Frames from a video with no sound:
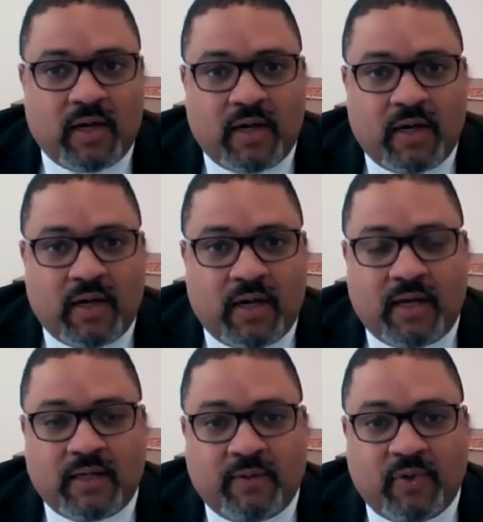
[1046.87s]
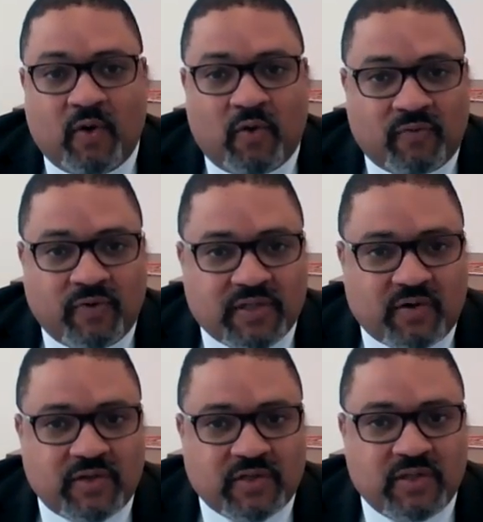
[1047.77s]
And we know the
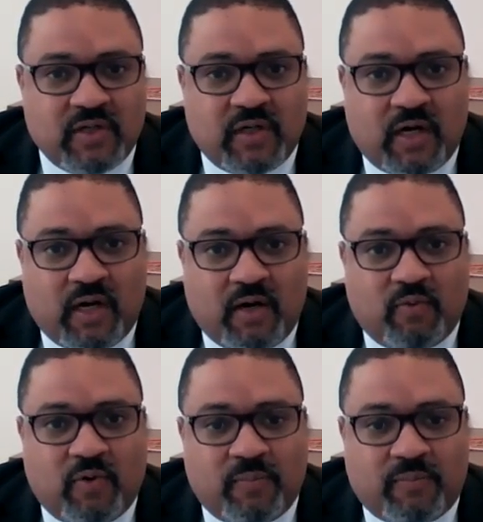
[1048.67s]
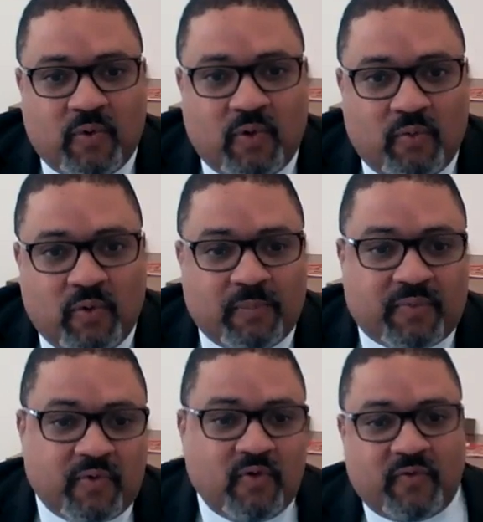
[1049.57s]
research
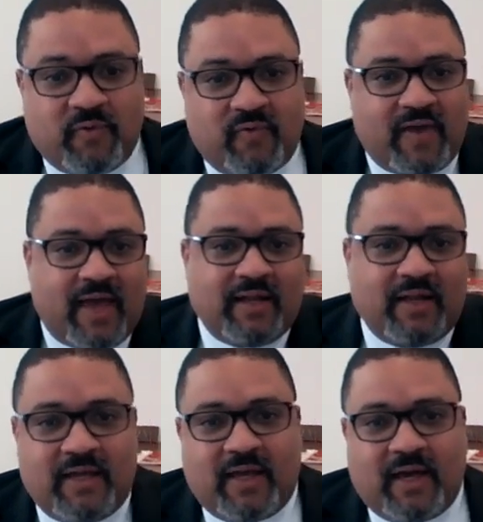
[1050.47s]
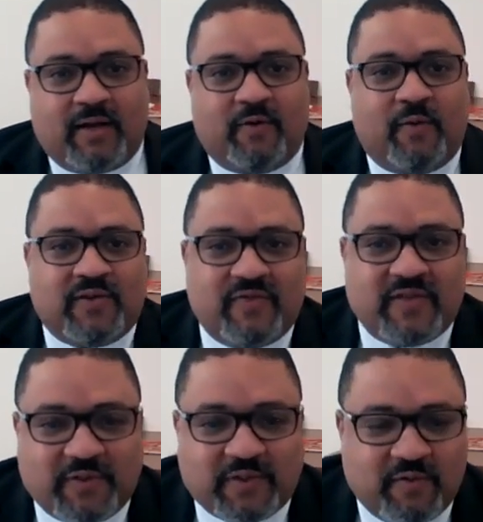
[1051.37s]
will improve. And we've got, I don't know what's
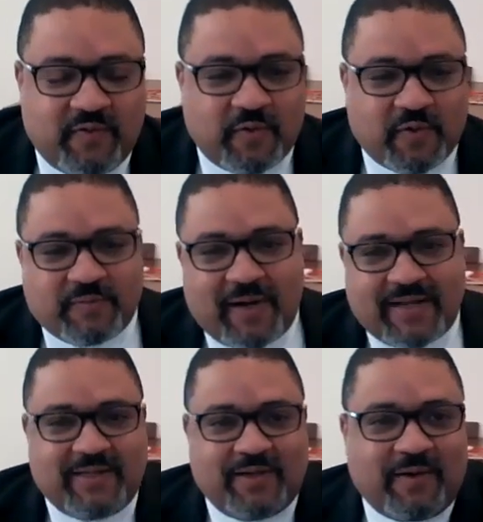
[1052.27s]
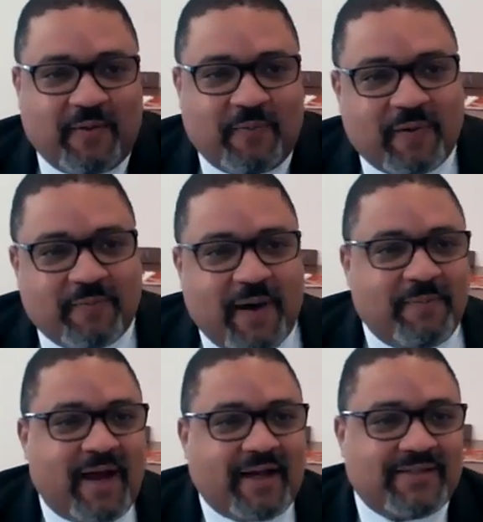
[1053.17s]
visible to the viewers, but I see on one of
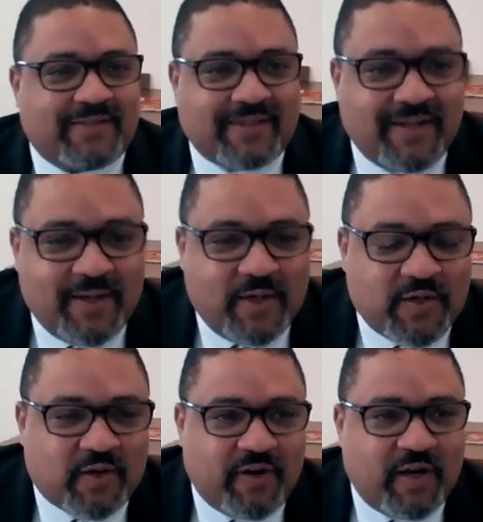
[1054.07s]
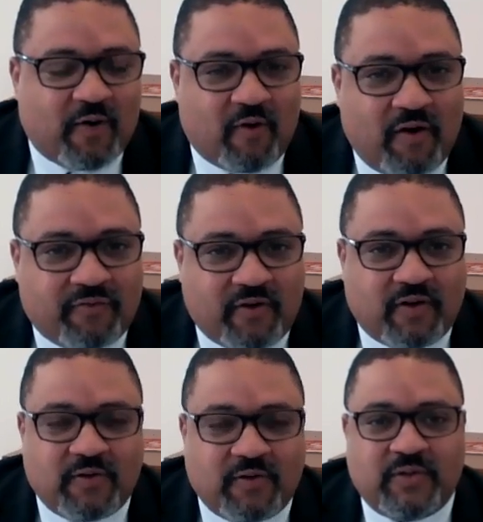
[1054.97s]
my boxes, Shireen
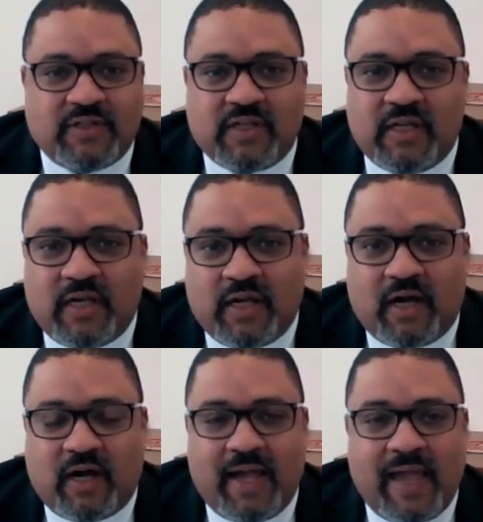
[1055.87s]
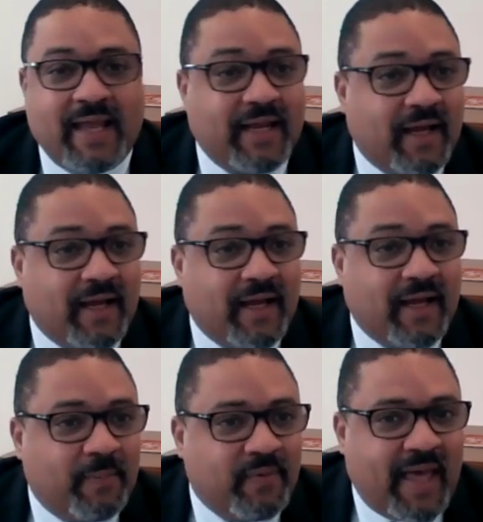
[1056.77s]
Crawford, who is heading
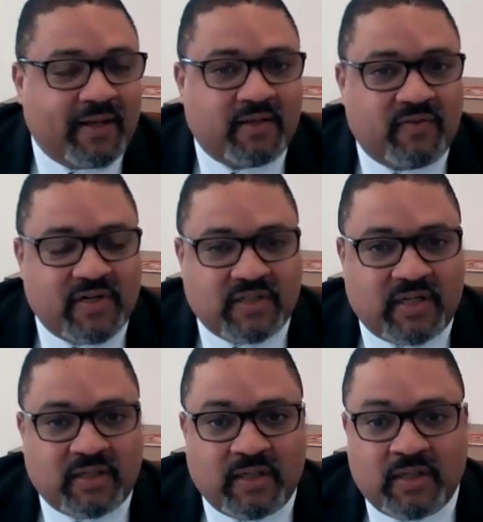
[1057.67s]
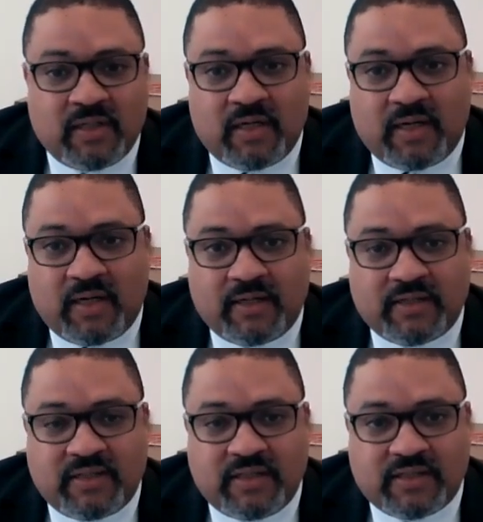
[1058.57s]
up that division.
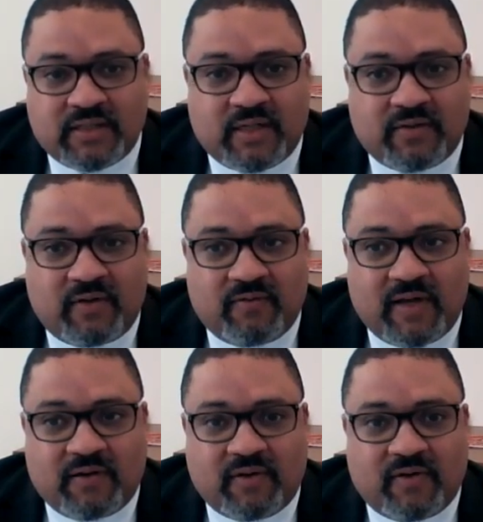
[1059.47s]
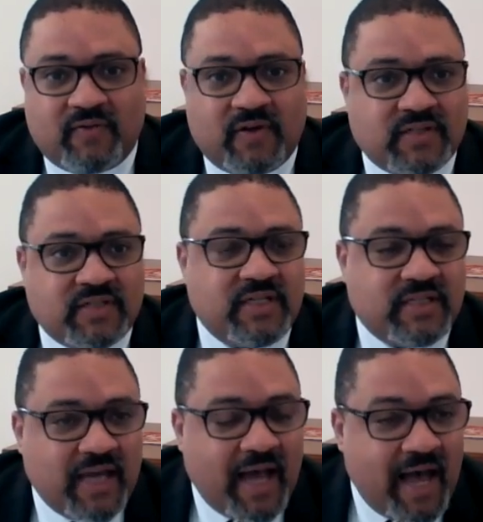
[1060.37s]
And she's a veteran of
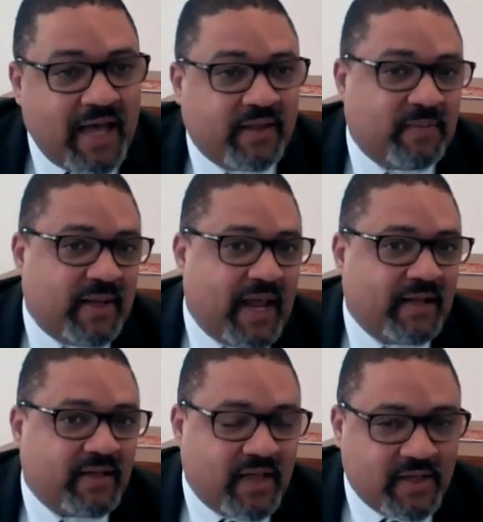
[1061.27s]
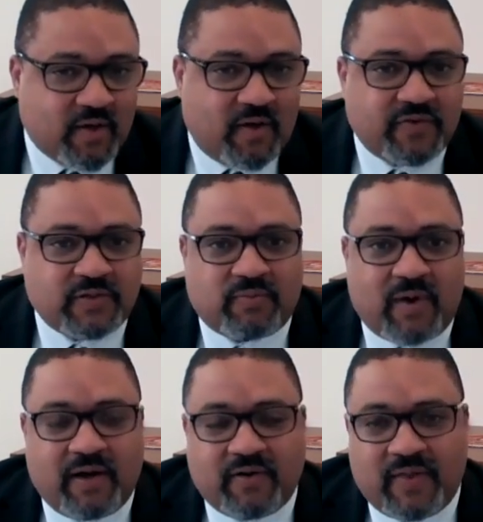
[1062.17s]
CCI, the Manhattan DA's
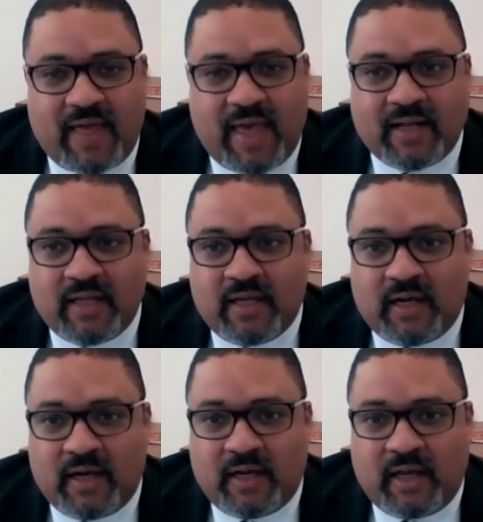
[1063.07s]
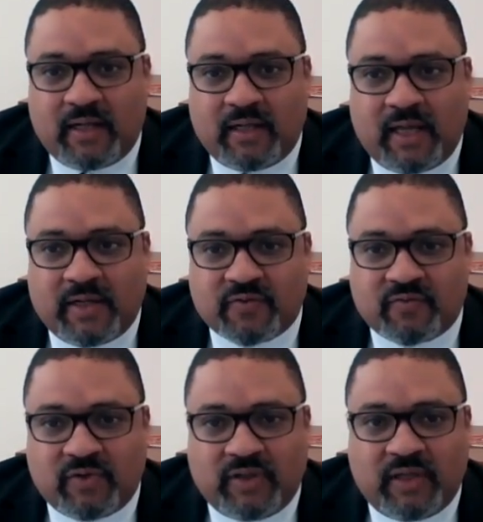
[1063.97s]
office prior to that, and
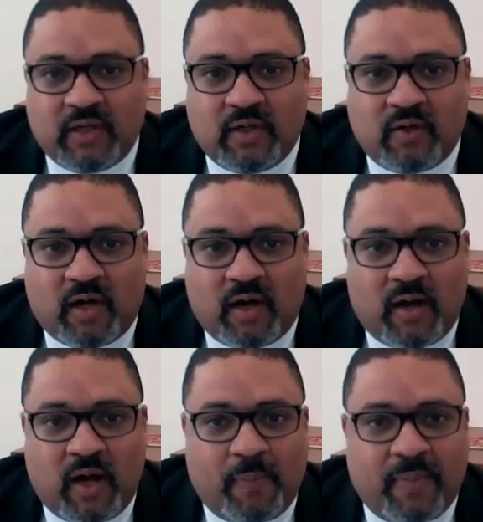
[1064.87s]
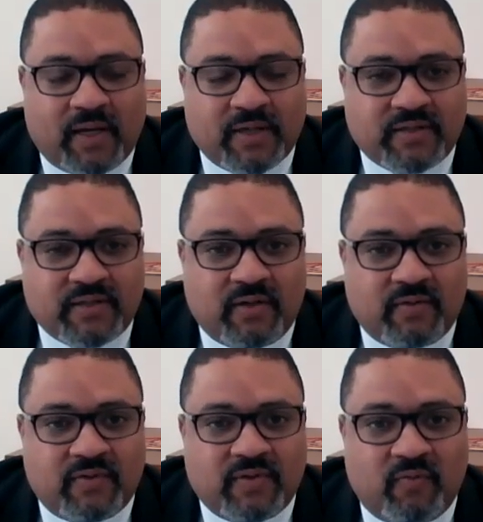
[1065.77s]
is really helping us
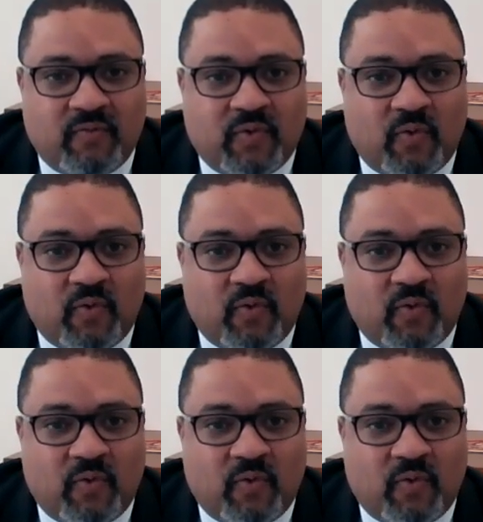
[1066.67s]
to